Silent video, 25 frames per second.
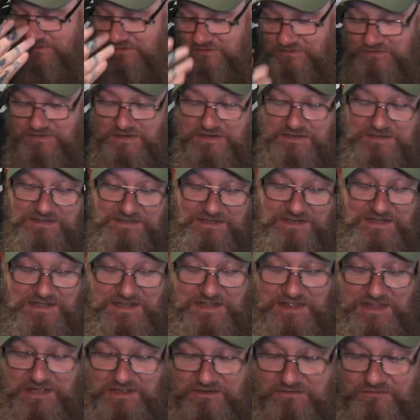have to say.
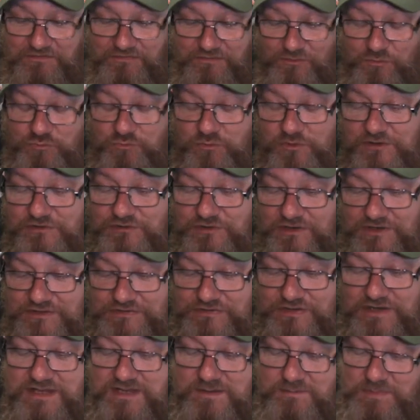The Thornbridge, I
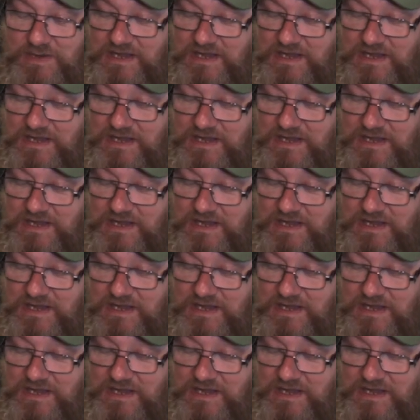take